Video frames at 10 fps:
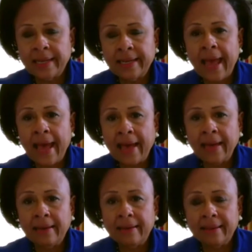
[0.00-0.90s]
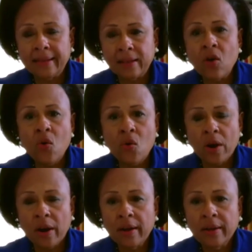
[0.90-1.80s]
and at the
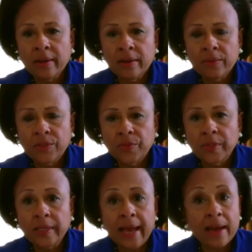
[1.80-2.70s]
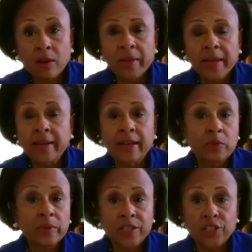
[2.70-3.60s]
core was really how do we
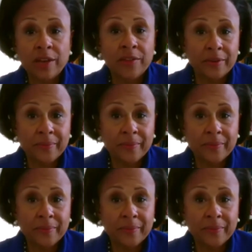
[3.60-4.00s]
connect with each other?